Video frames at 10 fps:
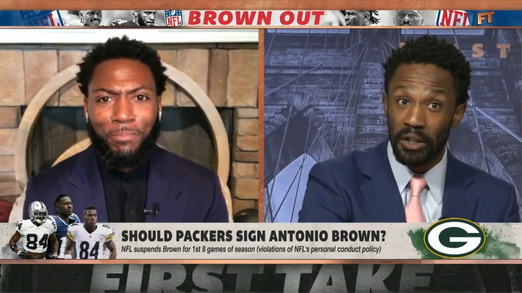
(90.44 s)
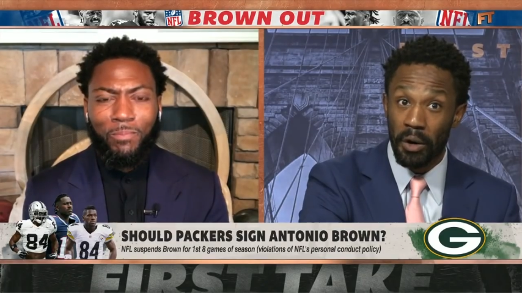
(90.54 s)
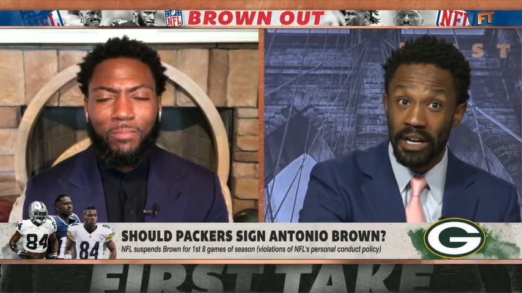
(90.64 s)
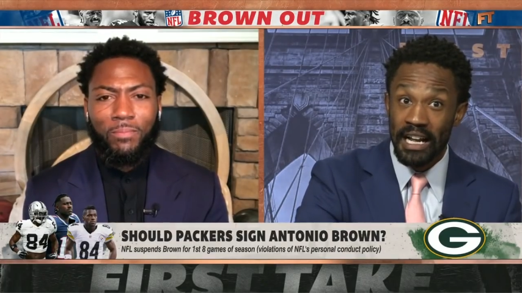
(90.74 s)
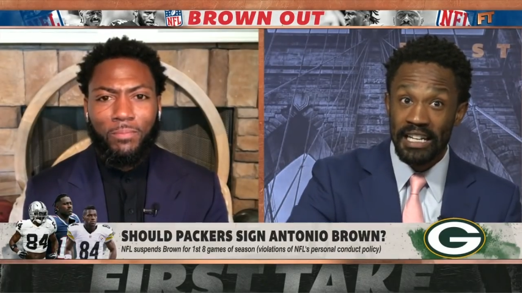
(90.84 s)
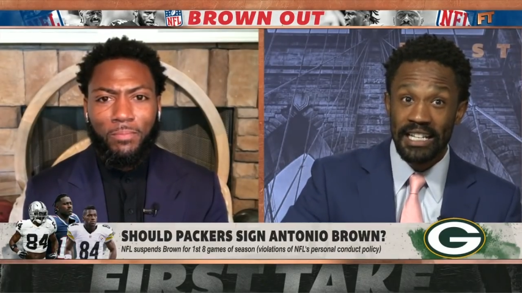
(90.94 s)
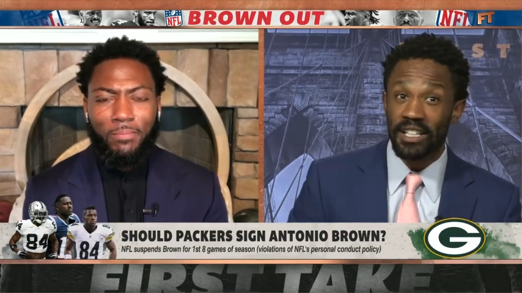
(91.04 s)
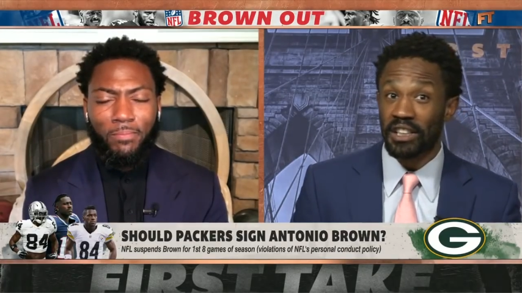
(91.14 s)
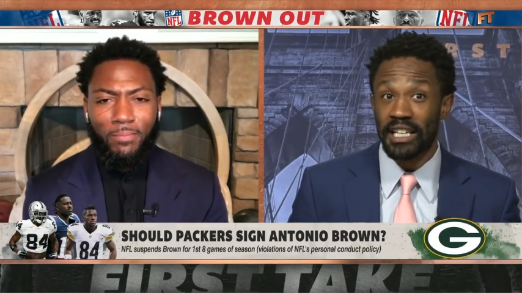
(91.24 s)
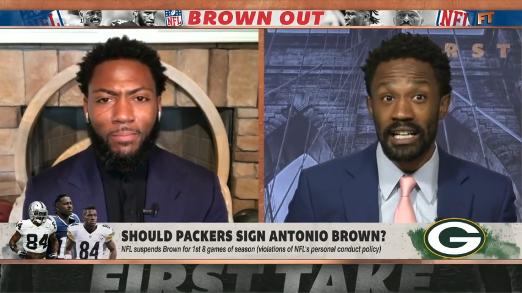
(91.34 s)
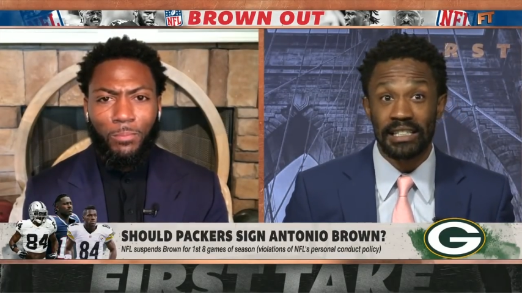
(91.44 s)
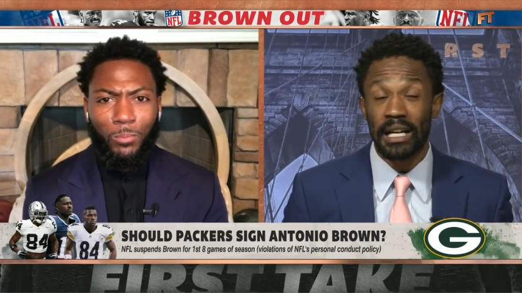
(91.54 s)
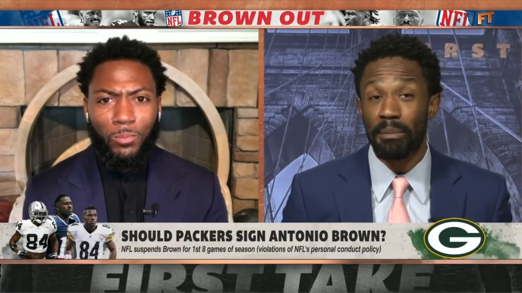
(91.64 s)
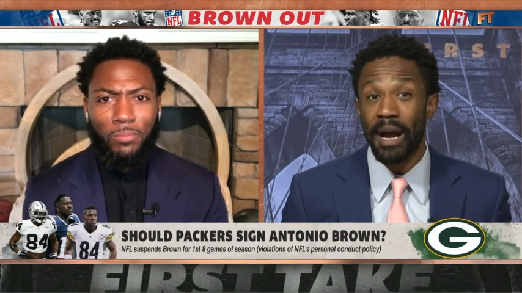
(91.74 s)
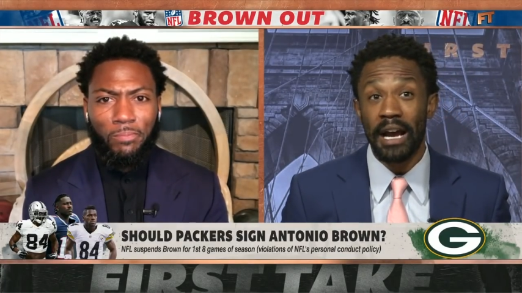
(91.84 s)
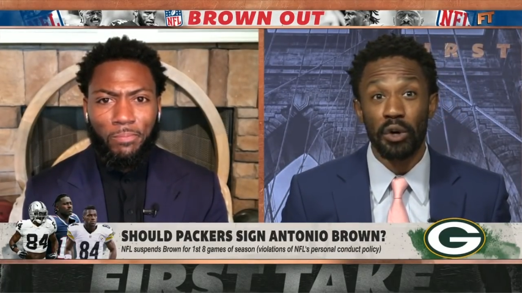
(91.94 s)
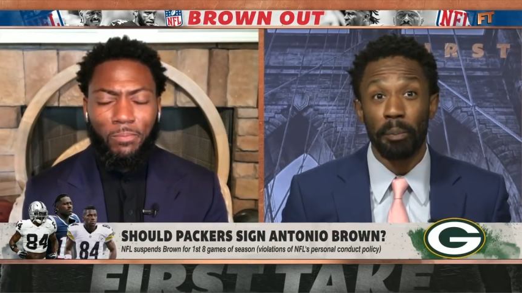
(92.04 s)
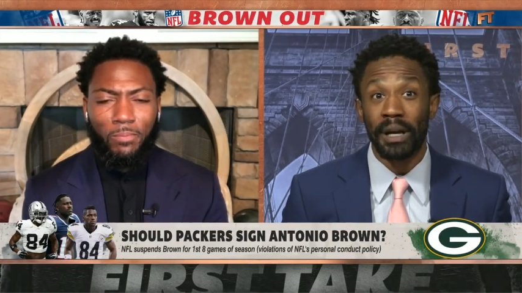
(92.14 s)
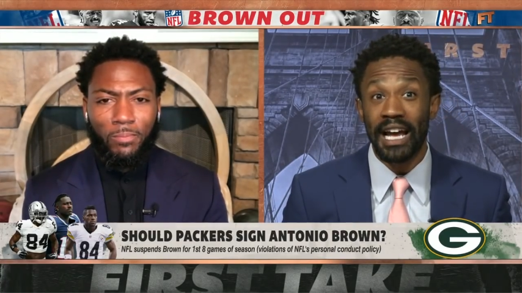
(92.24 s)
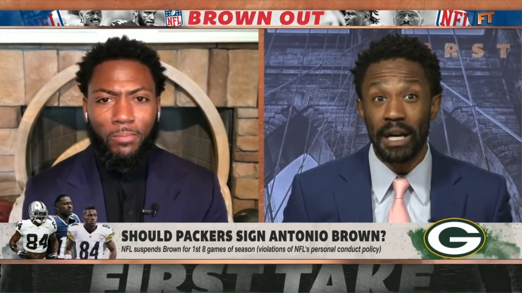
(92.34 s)
Speaker 1: on. These are things that a man who
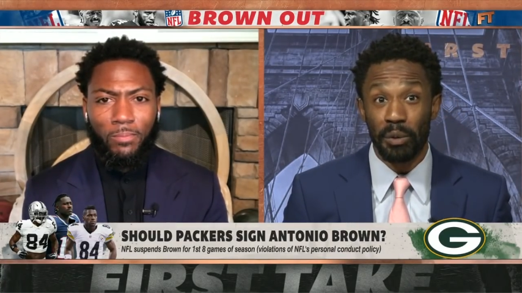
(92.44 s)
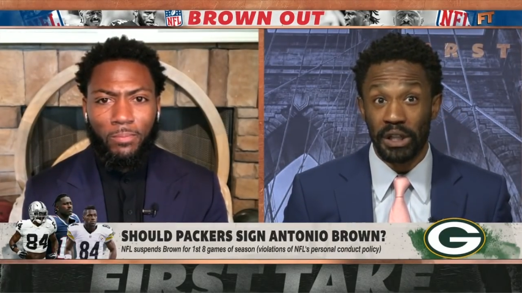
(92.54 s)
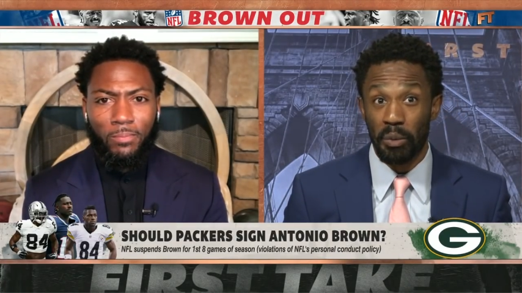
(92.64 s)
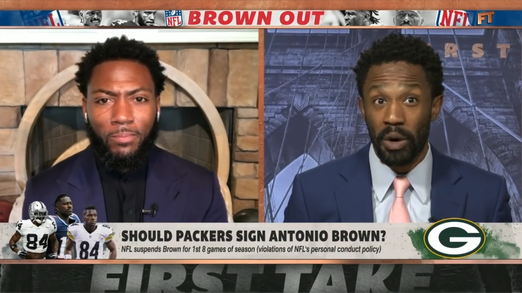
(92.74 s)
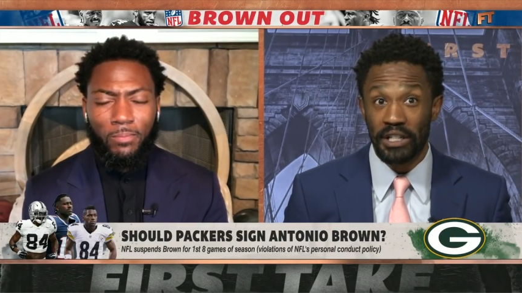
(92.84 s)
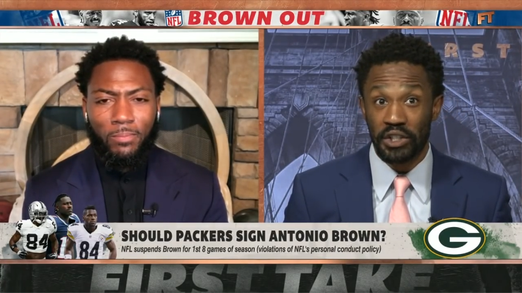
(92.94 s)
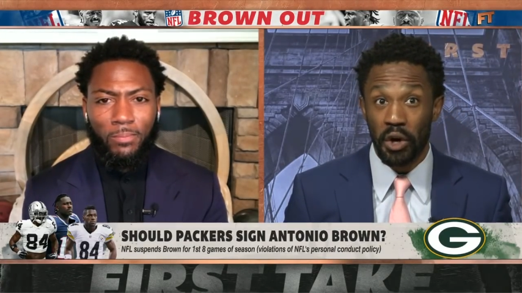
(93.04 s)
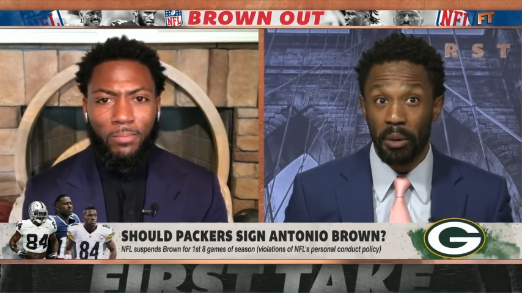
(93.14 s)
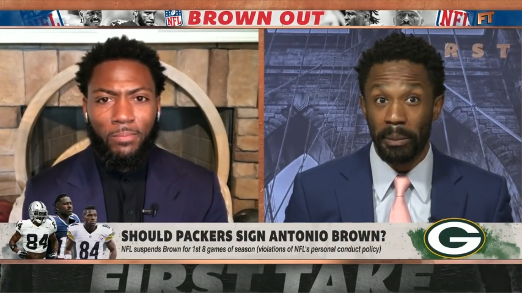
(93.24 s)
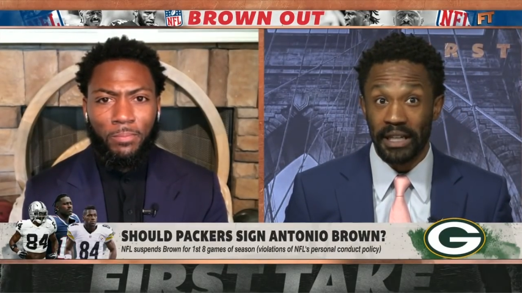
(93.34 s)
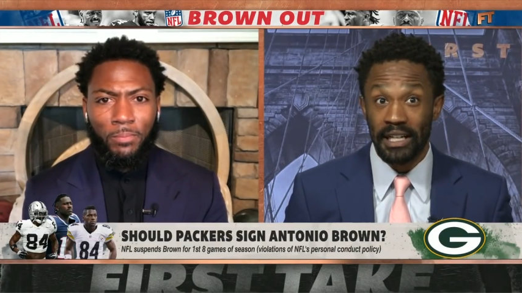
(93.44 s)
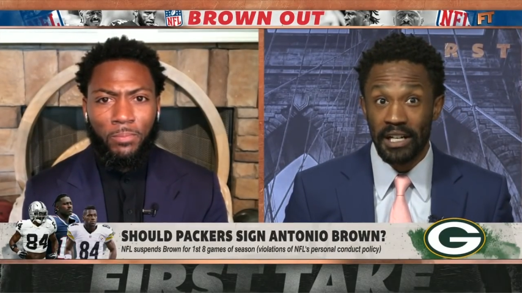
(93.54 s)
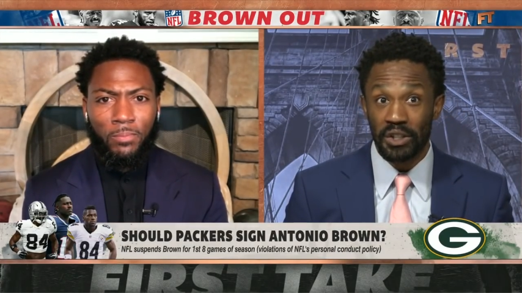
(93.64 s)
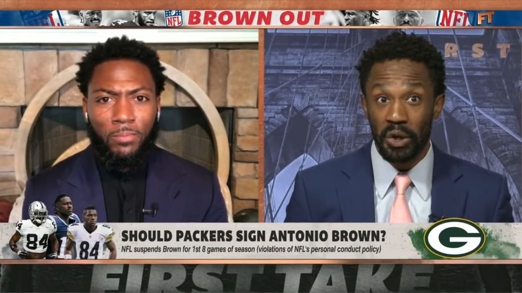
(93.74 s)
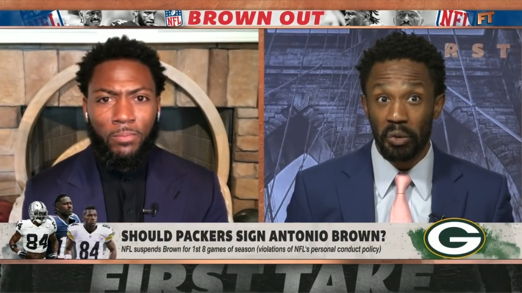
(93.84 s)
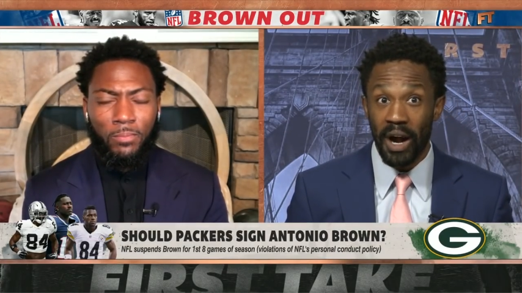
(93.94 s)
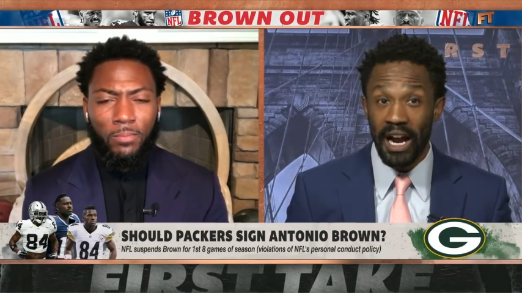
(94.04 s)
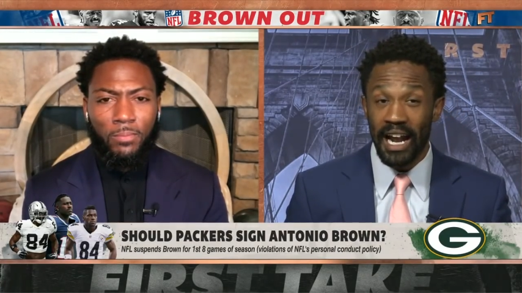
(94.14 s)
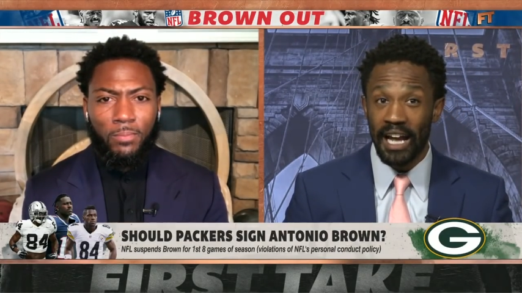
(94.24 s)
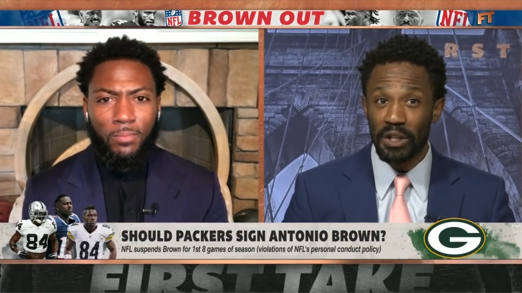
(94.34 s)
played with him once told me. So, Ryan,
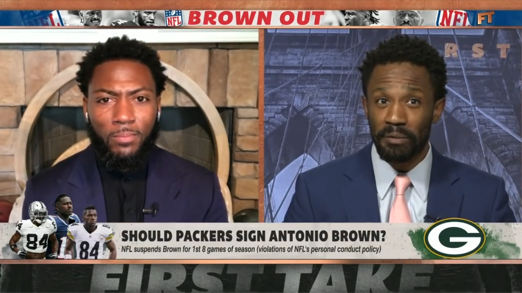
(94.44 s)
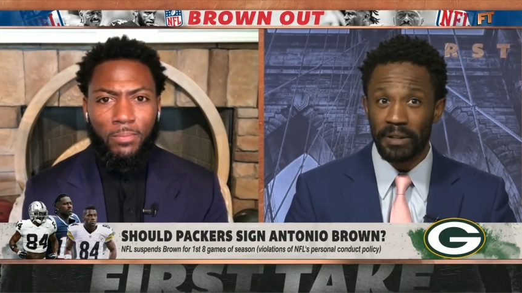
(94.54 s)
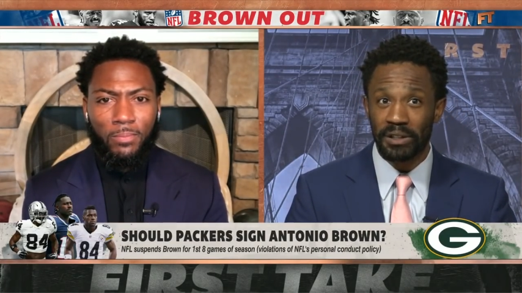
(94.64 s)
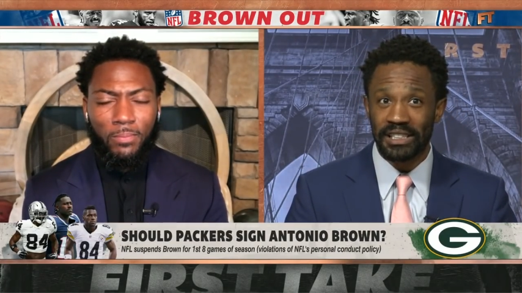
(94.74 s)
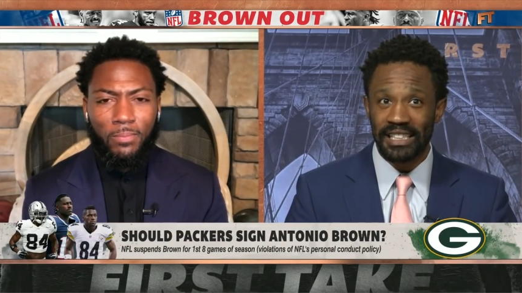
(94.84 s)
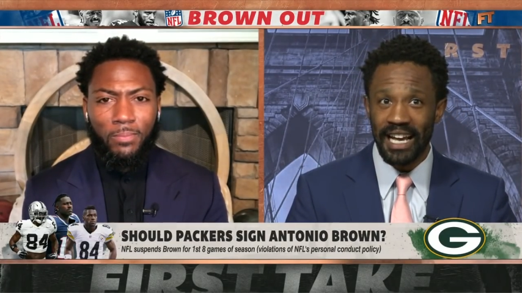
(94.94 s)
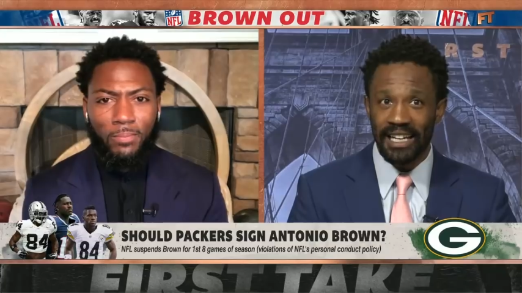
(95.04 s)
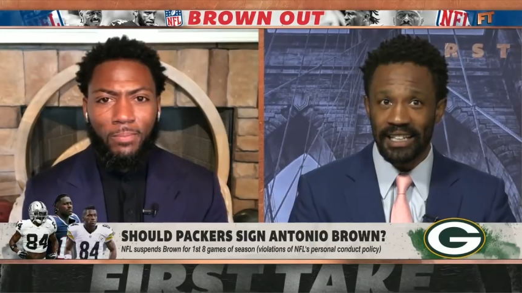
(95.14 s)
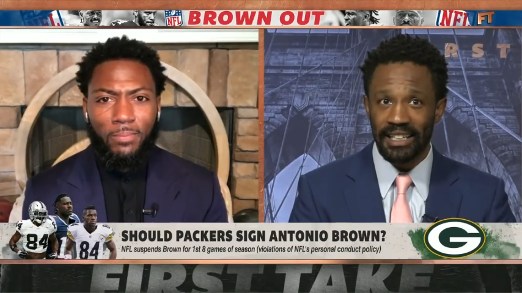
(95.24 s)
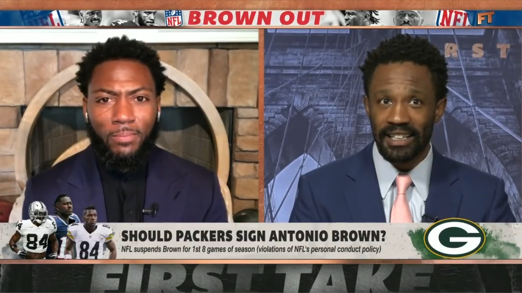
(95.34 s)
how do you feel today?